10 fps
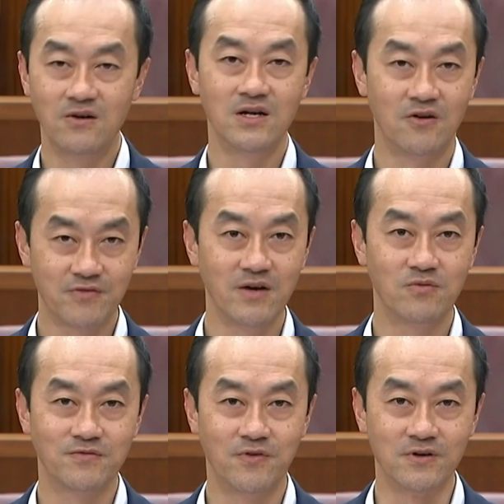Our
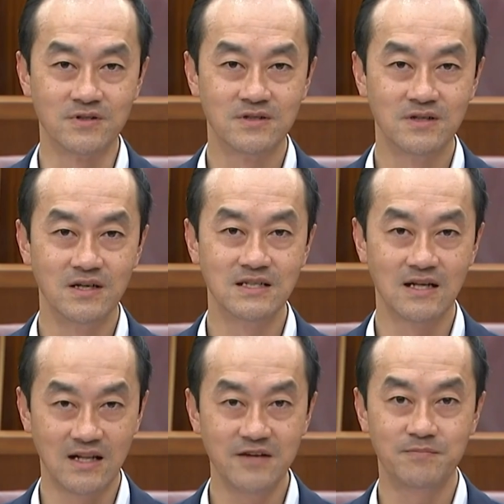healthcare workforce
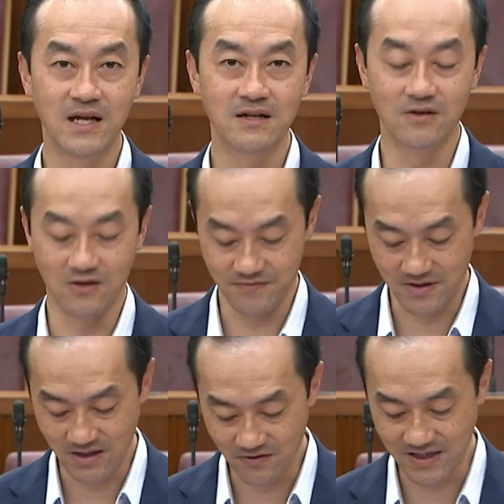is the lifeblood
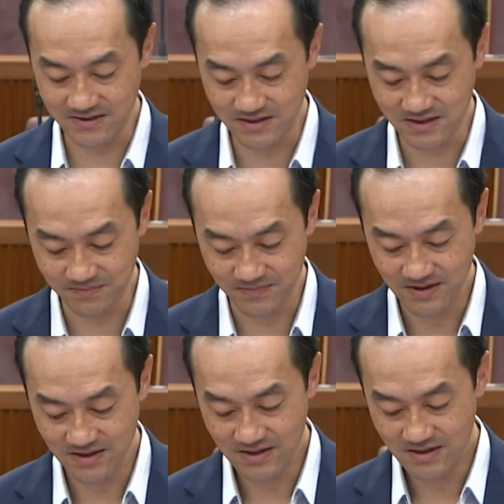of our healthcare system,
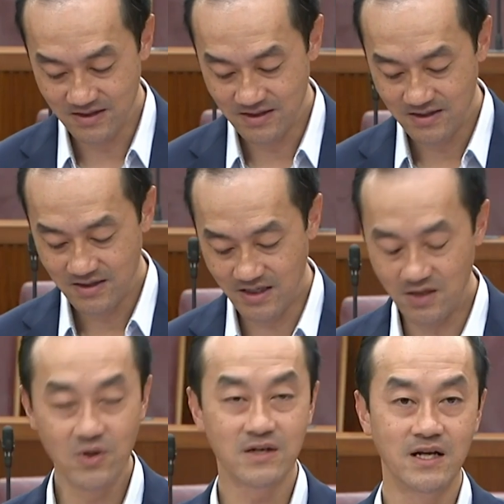
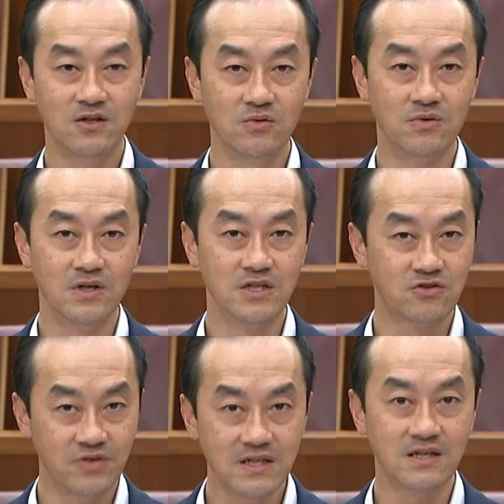and the work they do
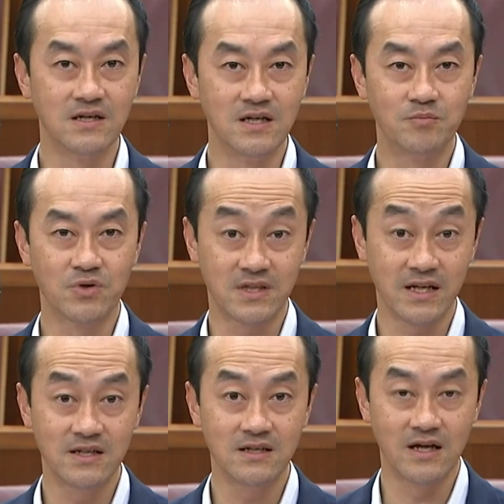is critical in
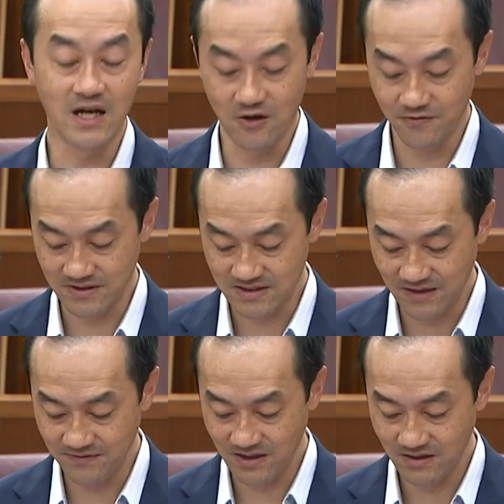protecting the health and
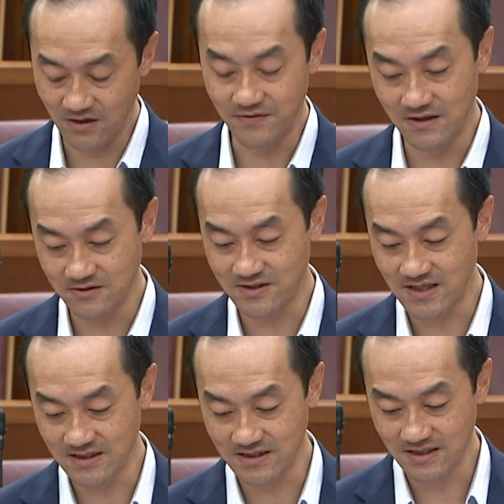safety of our
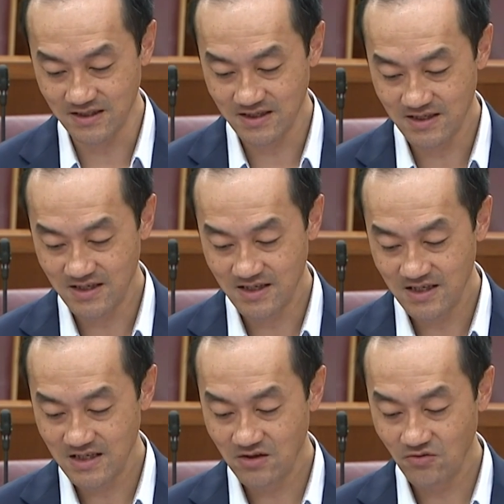society.
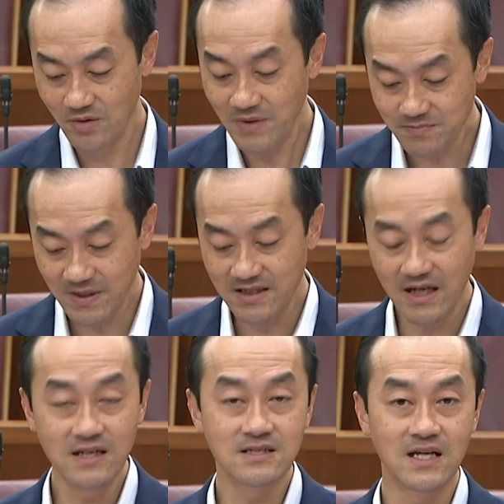We must
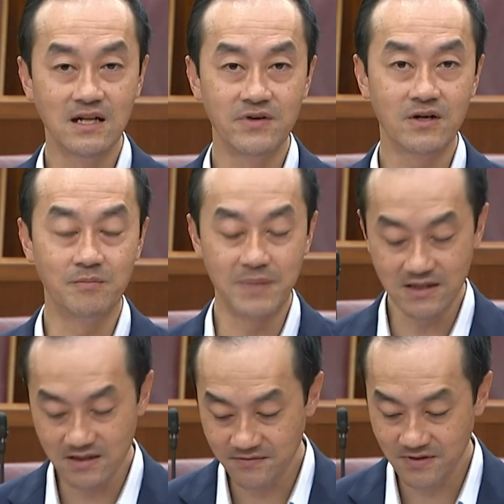maintain the salary
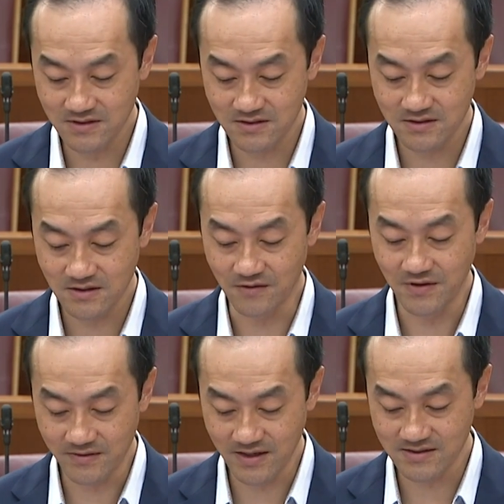competitiveness
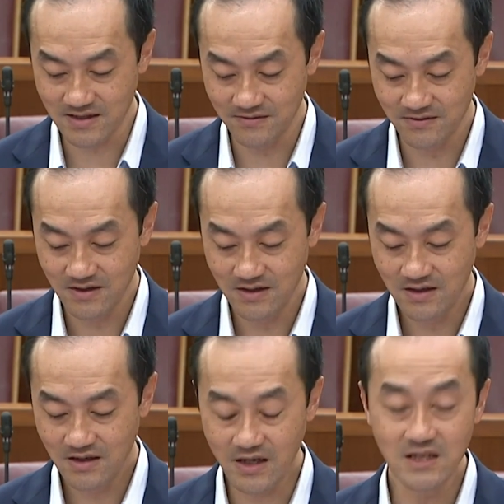of healthcare staff
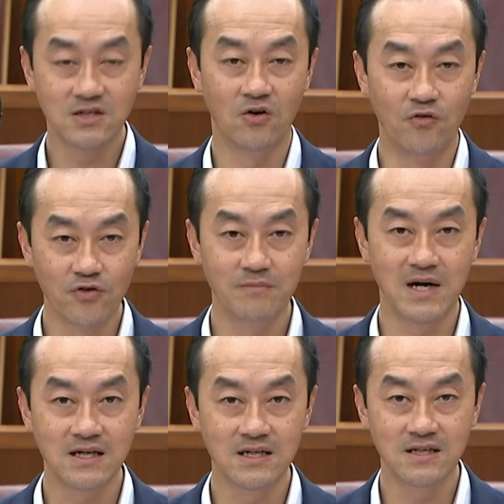against the overall
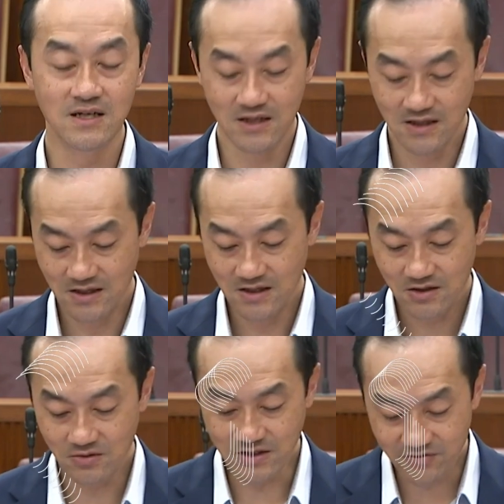market
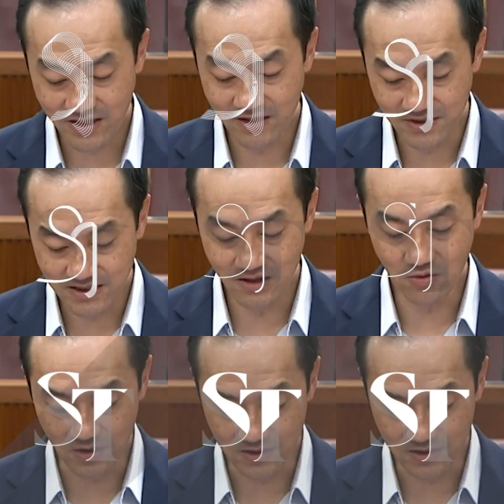to attract and retain